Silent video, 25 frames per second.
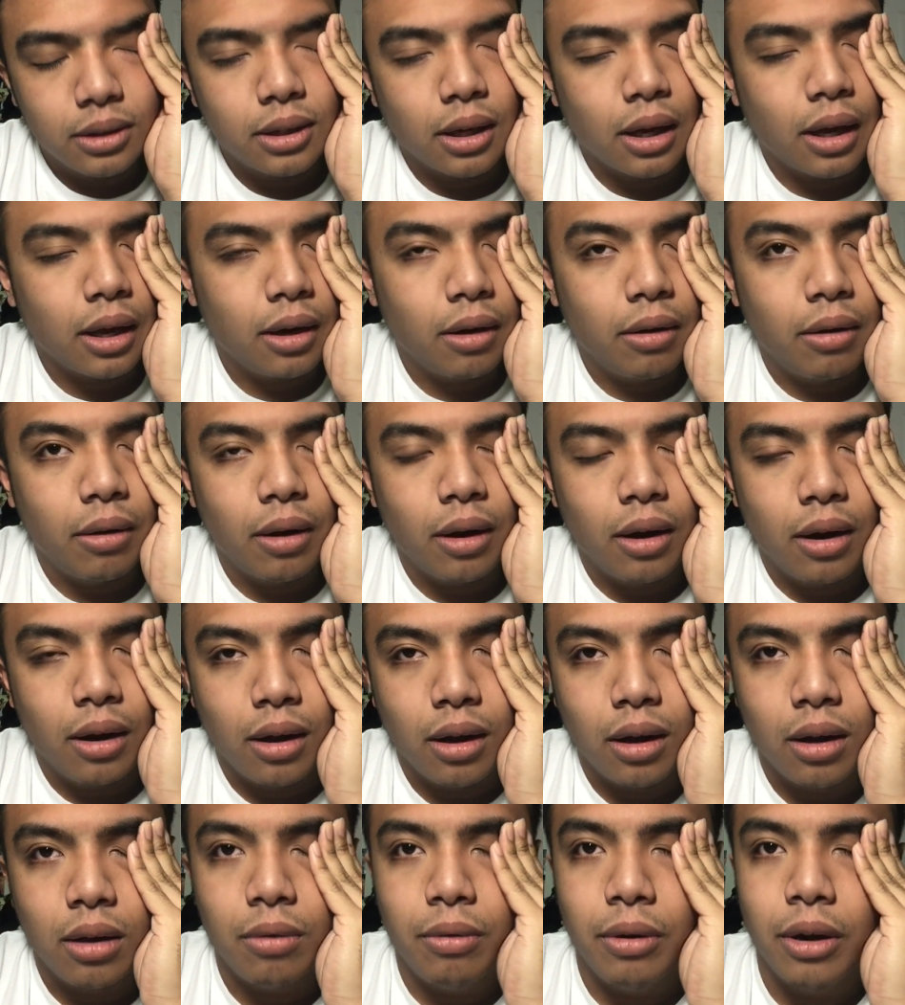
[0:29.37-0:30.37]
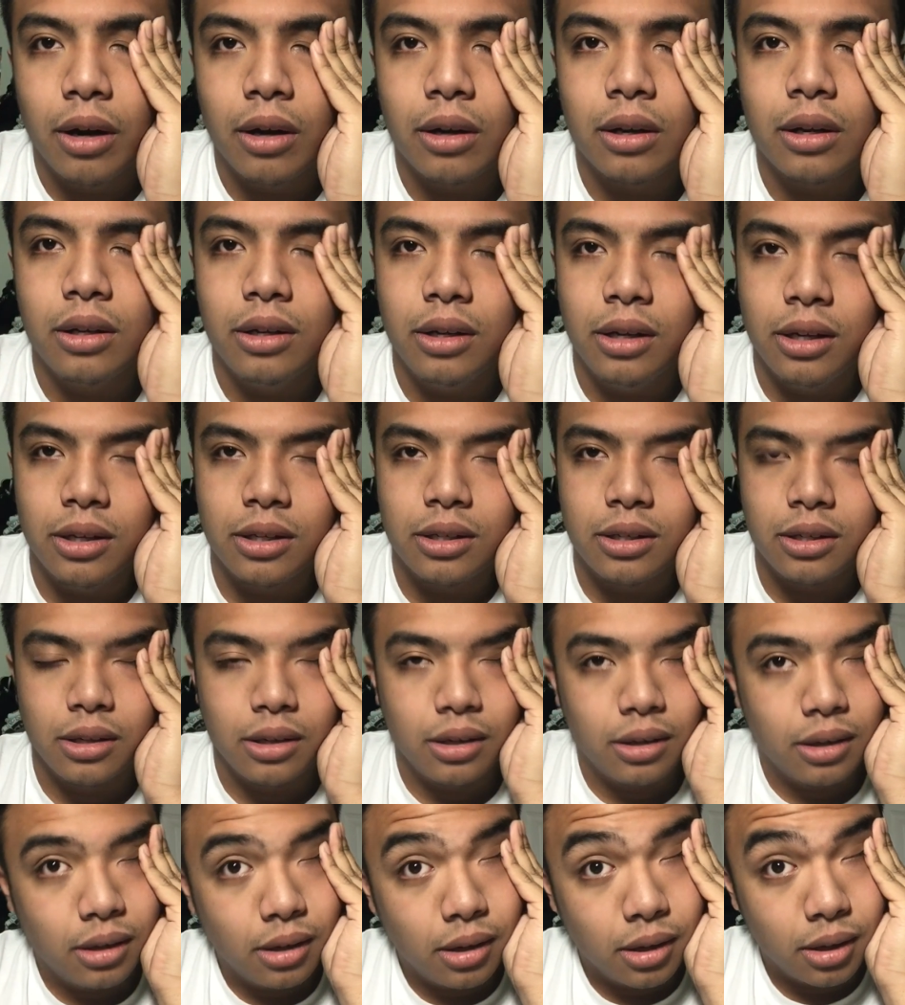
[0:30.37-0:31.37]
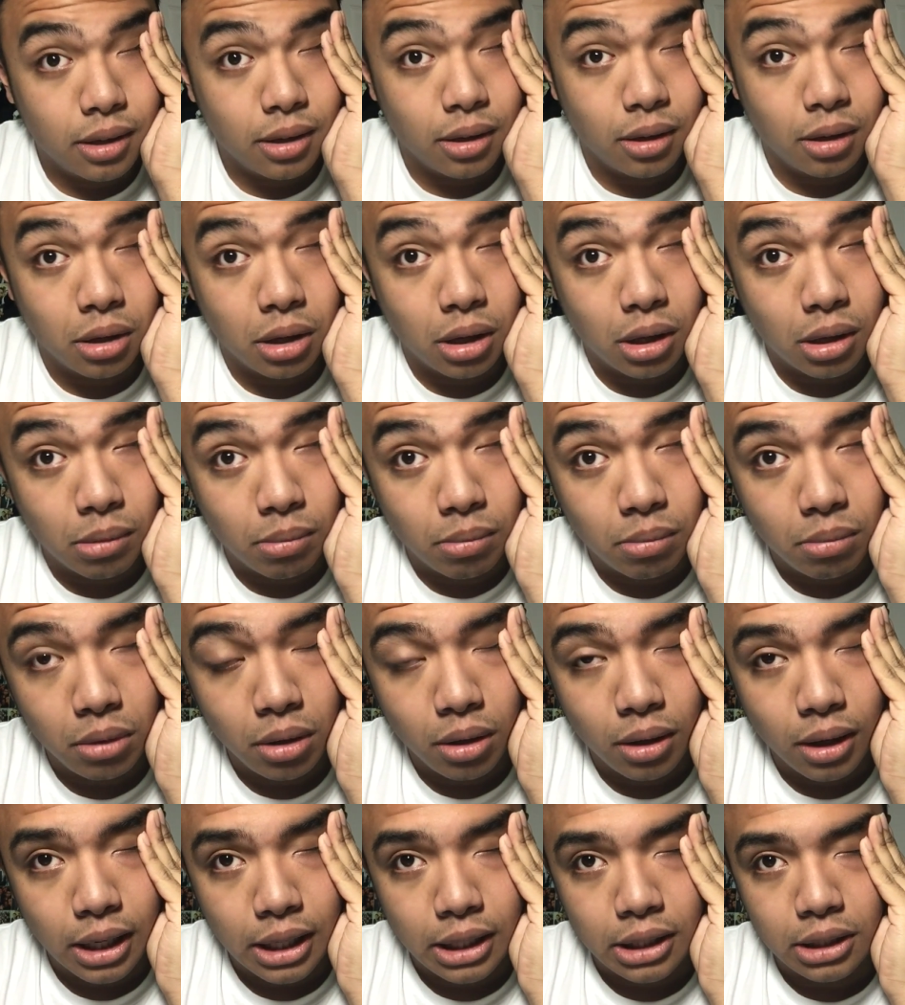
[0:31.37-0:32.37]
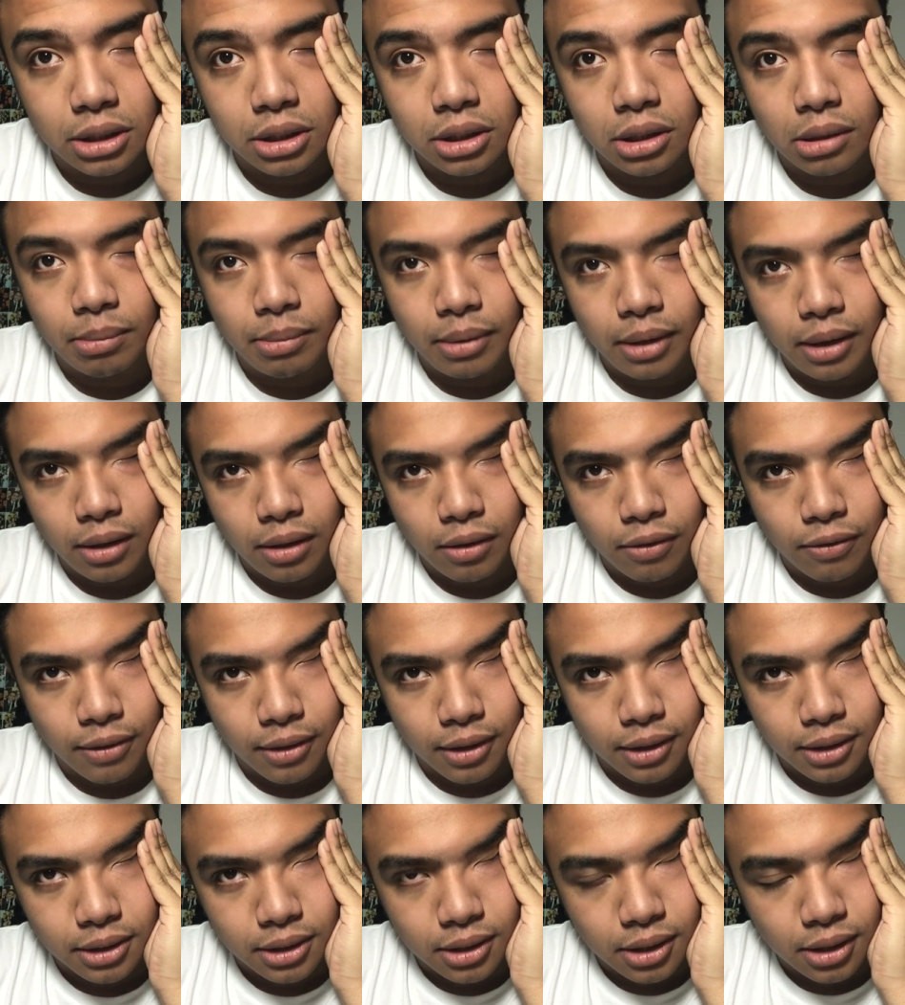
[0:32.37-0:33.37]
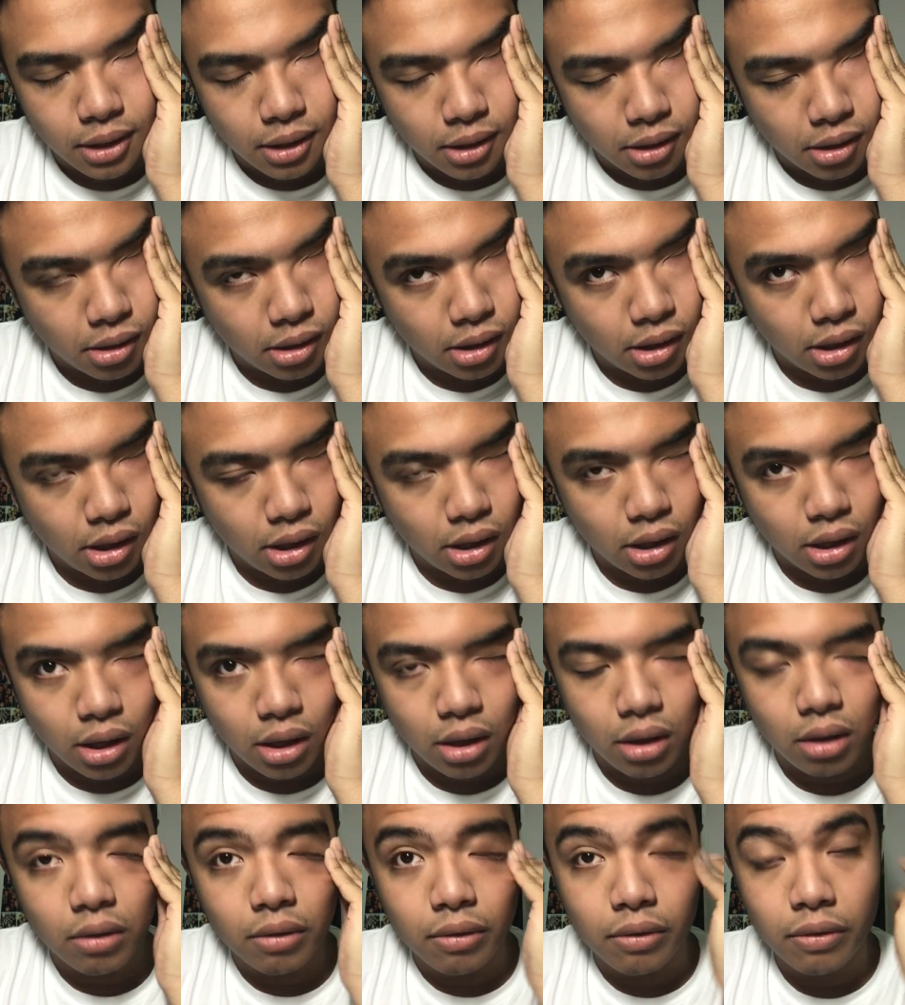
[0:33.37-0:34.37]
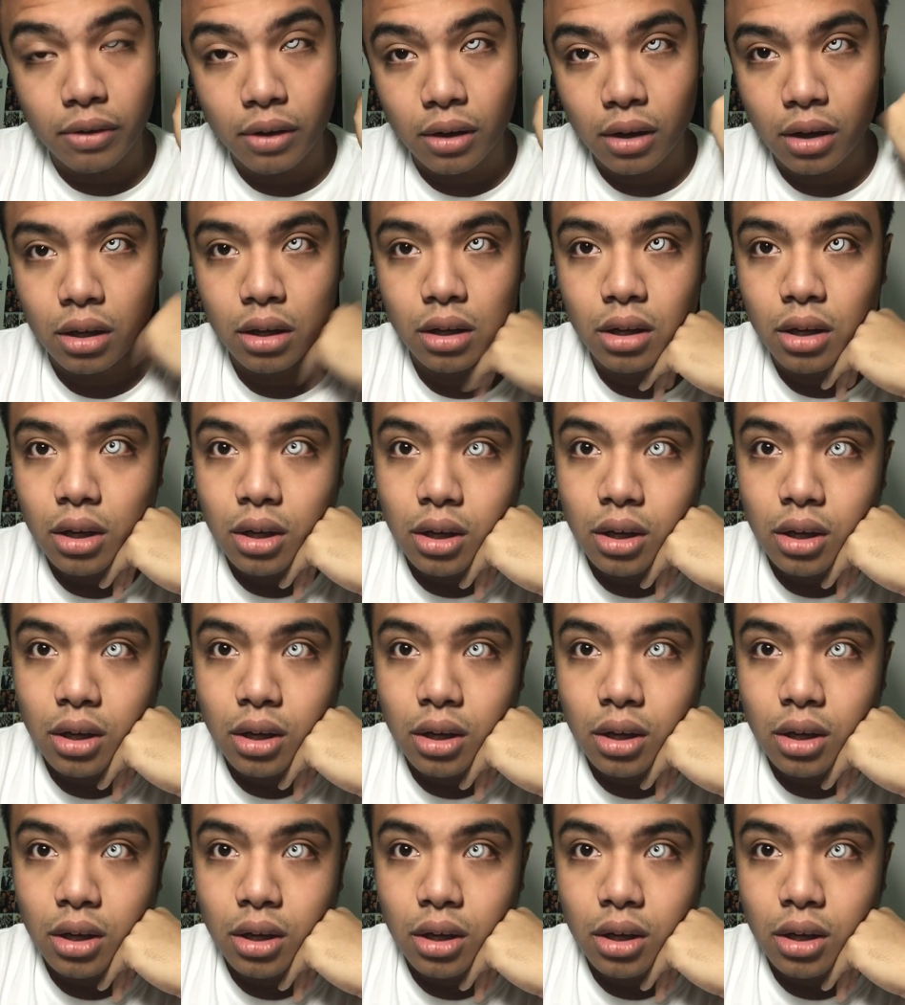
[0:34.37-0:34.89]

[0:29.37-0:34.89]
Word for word: I had a rare condition, so um, you guys should be the first to know that I have